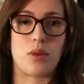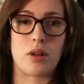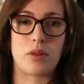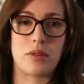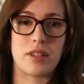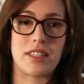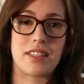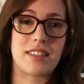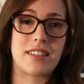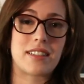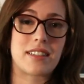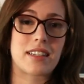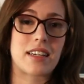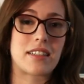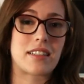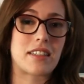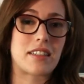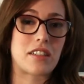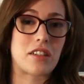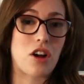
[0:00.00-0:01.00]
One reason is
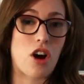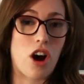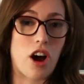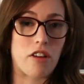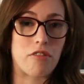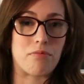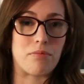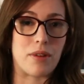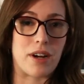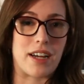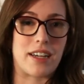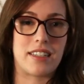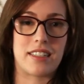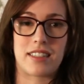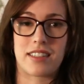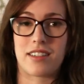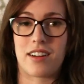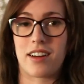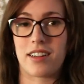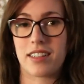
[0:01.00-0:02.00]
because it's an off-brand.
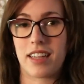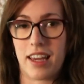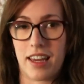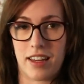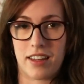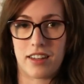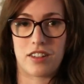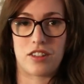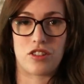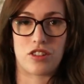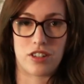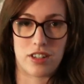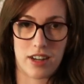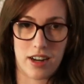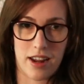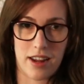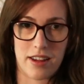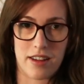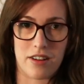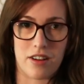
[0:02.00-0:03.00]
It's not Canon or
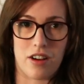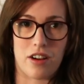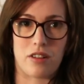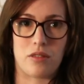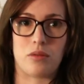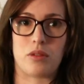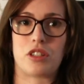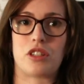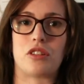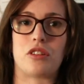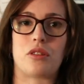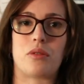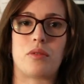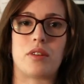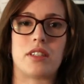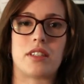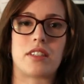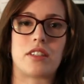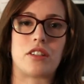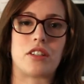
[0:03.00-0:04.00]
Nikon, which are the
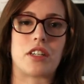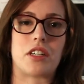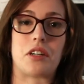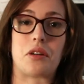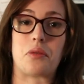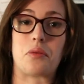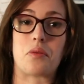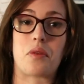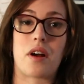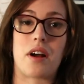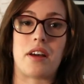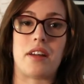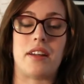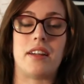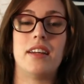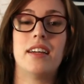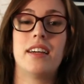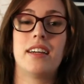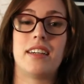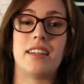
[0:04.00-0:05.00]
ones that are going to
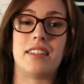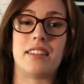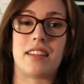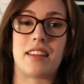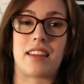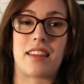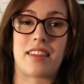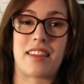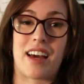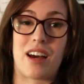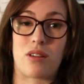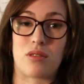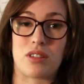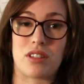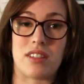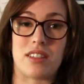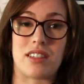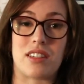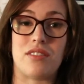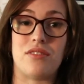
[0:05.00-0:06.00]
run into the
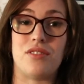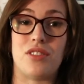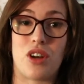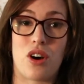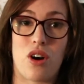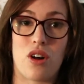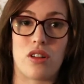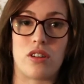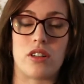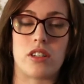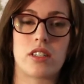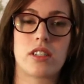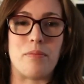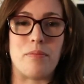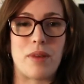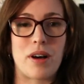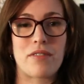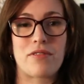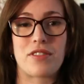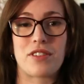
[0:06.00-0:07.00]
thousands of dollars.
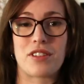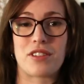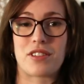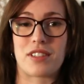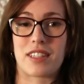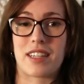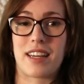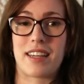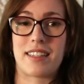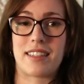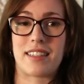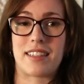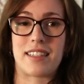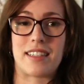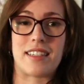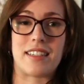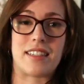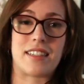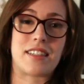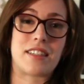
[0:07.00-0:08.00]
But for those
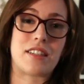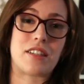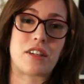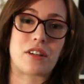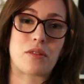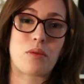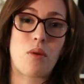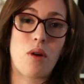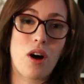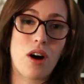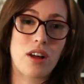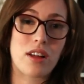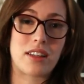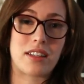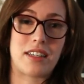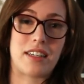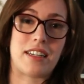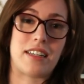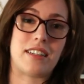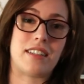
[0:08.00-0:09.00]
lenses, the
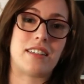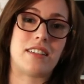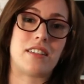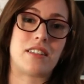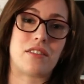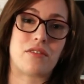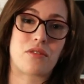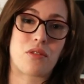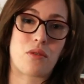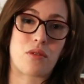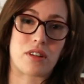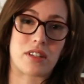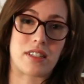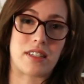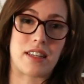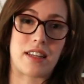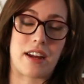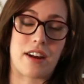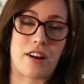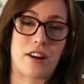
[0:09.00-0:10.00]
quality is of course
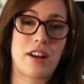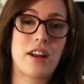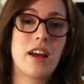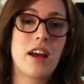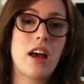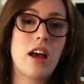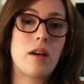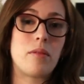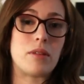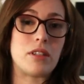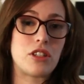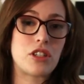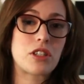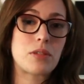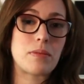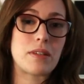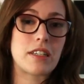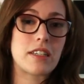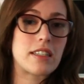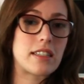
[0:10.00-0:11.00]
there. But
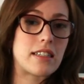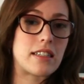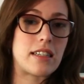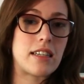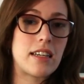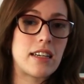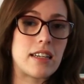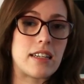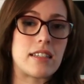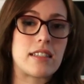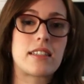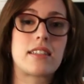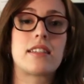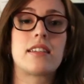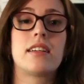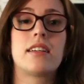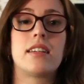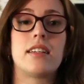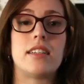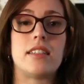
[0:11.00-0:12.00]
just because
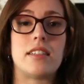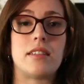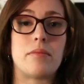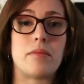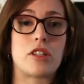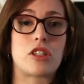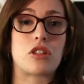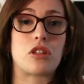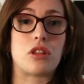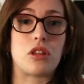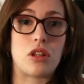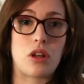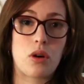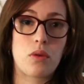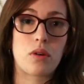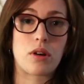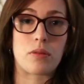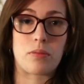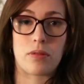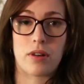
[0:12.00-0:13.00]
this is a much
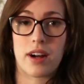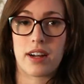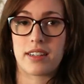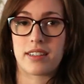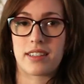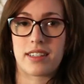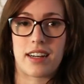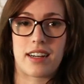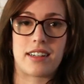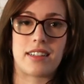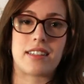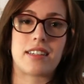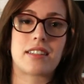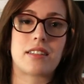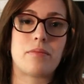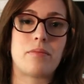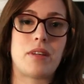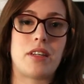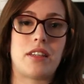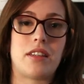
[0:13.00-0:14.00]
lower price tag
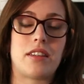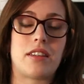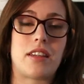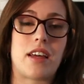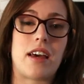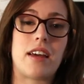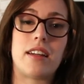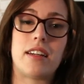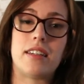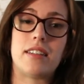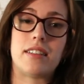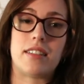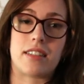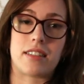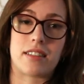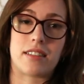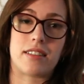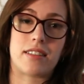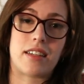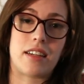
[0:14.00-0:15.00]
doesn't mean that it
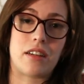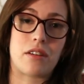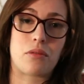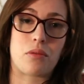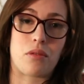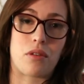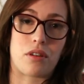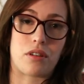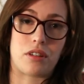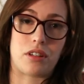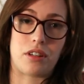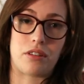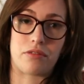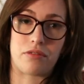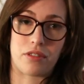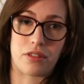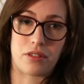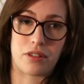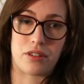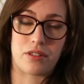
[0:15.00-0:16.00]
doesn't take quality
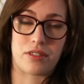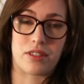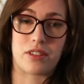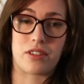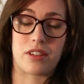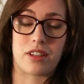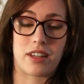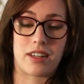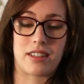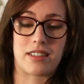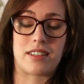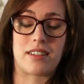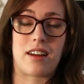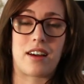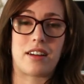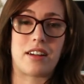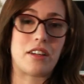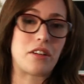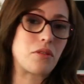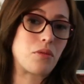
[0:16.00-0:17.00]
photos or that it's
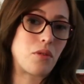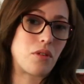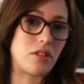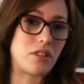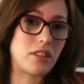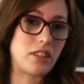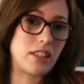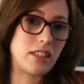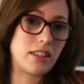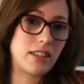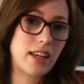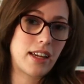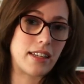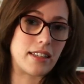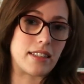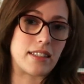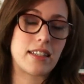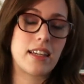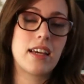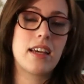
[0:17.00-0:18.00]
not a quality
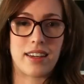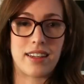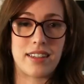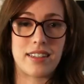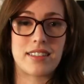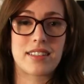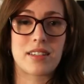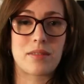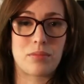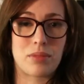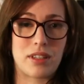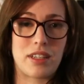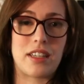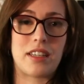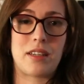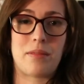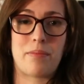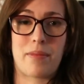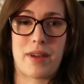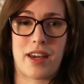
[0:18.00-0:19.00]
lens. It is
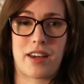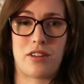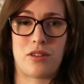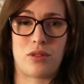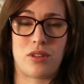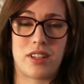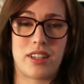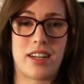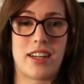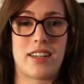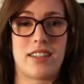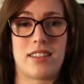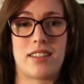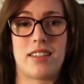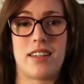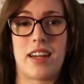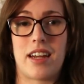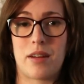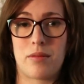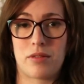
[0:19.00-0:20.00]
completely manual, and as
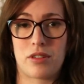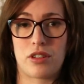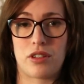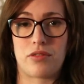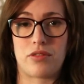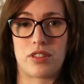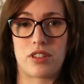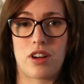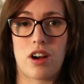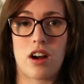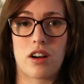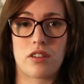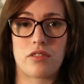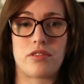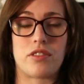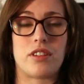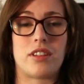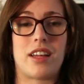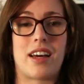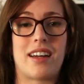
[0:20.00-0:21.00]
an amateur
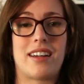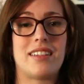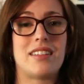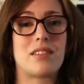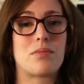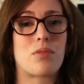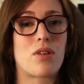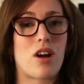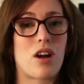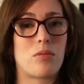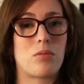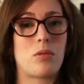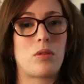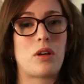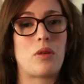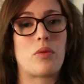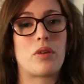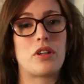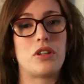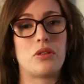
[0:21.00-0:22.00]
photographer, that is
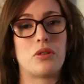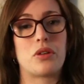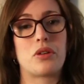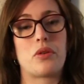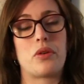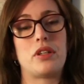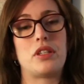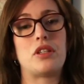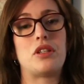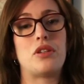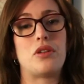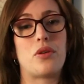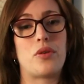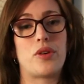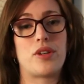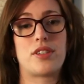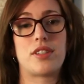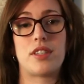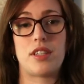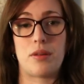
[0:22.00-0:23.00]
probably what you're going to
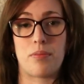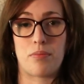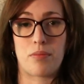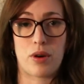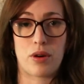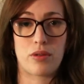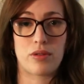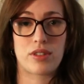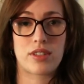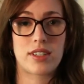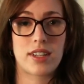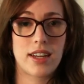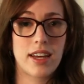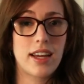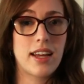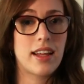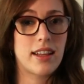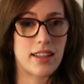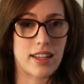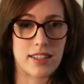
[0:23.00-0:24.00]
notice the most.
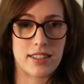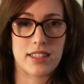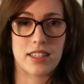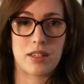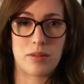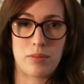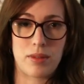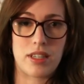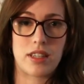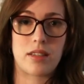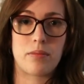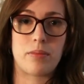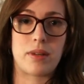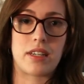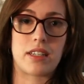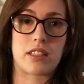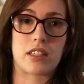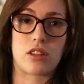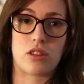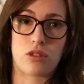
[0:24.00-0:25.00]
That's going to be the
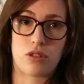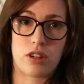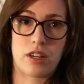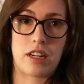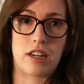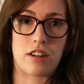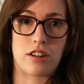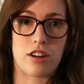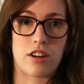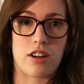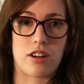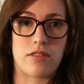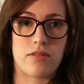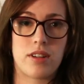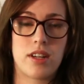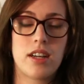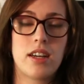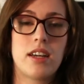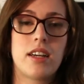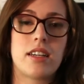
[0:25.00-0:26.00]
biggest learning curve.
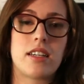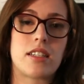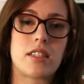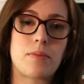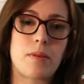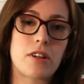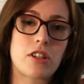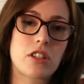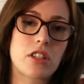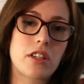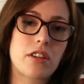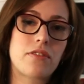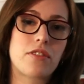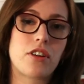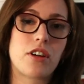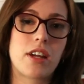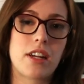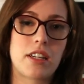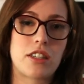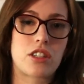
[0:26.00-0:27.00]
Especially if
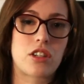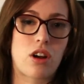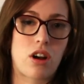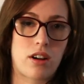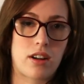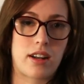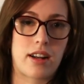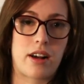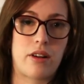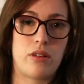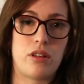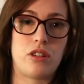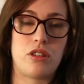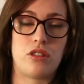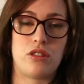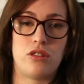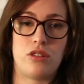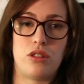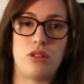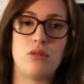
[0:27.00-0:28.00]
you're getting started out and
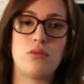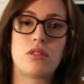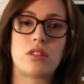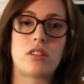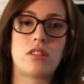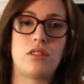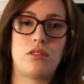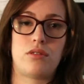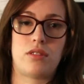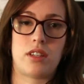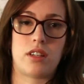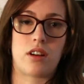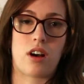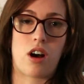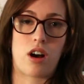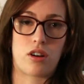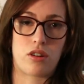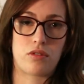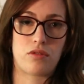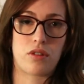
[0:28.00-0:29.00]
you're used to using
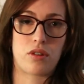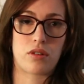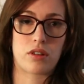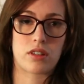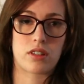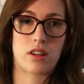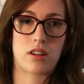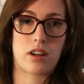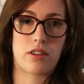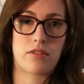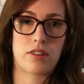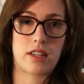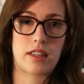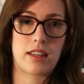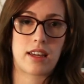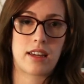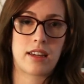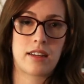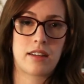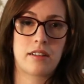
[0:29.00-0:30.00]
autofocus on
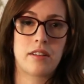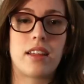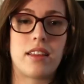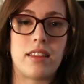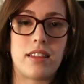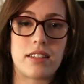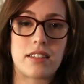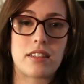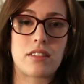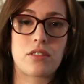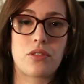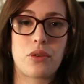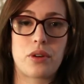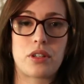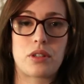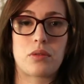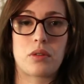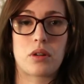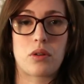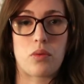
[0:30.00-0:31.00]
everything, this is
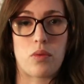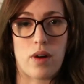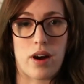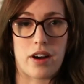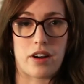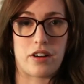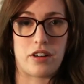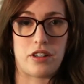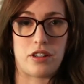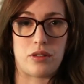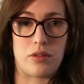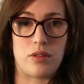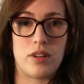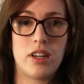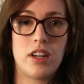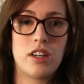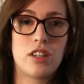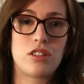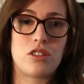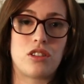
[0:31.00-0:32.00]
going to require you
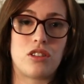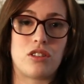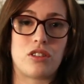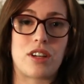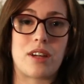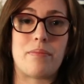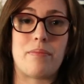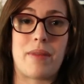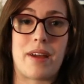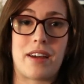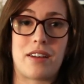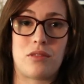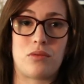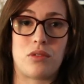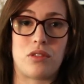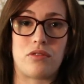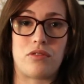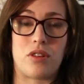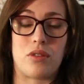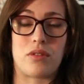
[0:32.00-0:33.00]
to look at
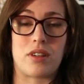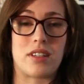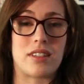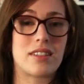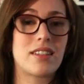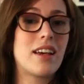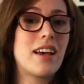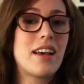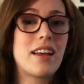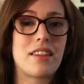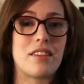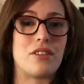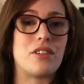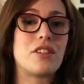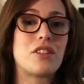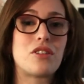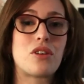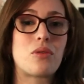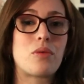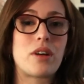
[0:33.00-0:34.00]
manual focus. There
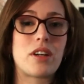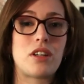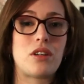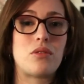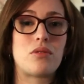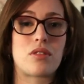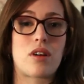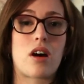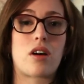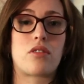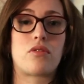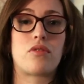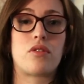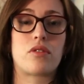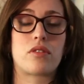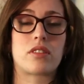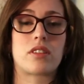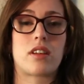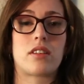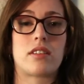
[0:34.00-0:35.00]
is no way to use
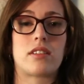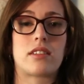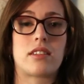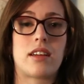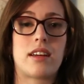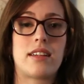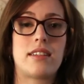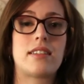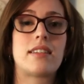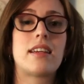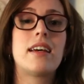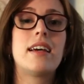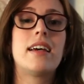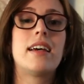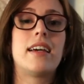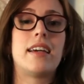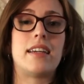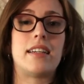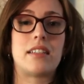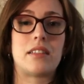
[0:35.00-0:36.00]
autofocus on this lens.
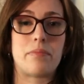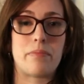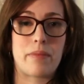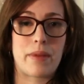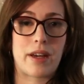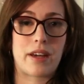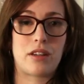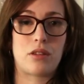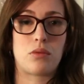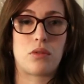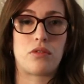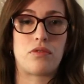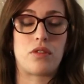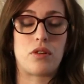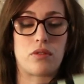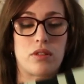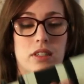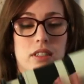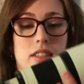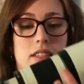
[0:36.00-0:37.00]
It is manual
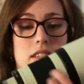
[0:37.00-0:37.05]
focus.